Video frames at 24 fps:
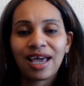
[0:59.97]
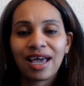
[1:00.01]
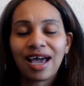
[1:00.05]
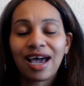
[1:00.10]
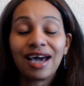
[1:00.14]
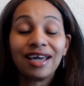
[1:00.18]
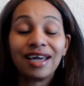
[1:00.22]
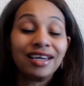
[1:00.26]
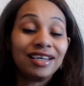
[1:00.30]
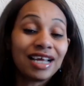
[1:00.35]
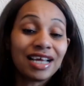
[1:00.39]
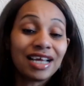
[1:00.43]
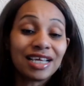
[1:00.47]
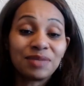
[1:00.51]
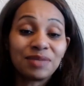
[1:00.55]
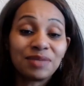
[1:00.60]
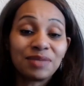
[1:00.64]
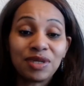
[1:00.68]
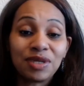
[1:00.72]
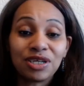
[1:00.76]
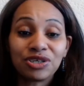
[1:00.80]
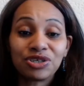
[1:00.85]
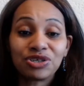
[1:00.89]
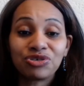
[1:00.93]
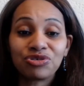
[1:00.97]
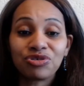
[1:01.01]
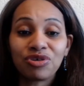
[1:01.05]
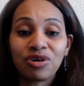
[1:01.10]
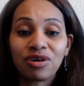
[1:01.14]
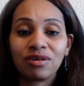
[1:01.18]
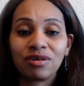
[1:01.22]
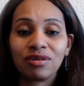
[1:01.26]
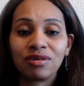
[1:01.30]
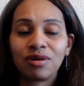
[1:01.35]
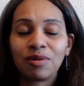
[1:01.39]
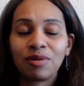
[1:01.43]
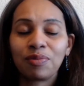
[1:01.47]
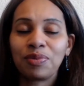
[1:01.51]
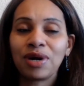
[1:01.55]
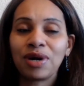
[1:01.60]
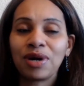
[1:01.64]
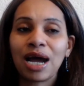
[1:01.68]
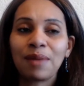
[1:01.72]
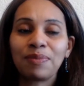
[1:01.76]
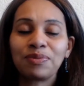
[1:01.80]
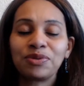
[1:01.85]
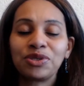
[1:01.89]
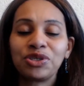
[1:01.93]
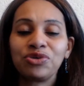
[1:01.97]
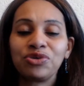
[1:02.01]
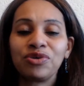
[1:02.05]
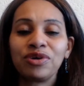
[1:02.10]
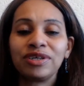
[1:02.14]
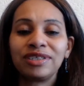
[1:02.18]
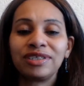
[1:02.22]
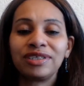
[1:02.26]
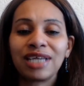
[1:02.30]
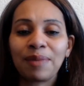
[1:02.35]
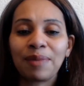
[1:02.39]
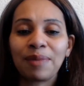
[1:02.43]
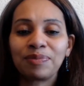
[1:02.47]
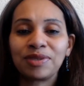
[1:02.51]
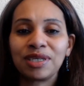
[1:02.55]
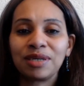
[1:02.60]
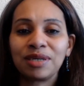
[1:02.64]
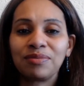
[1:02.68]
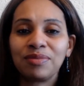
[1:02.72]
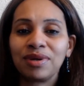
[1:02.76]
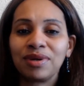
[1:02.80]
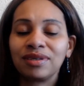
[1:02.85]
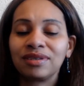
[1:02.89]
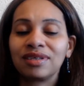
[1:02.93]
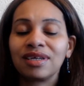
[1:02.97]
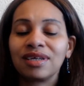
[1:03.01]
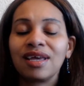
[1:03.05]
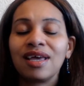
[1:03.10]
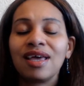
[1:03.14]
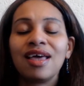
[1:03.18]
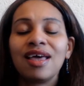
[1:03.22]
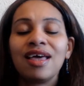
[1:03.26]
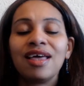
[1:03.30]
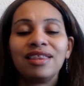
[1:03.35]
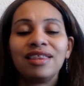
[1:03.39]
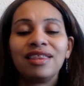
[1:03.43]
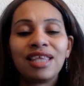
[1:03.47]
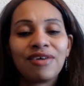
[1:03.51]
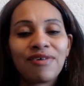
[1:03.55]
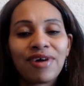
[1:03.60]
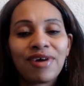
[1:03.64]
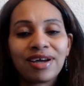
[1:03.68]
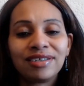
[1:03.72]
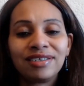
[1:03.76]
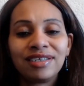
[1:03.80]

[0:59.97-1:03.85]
And it has been a struggle, or perhaps you are adapting, but there are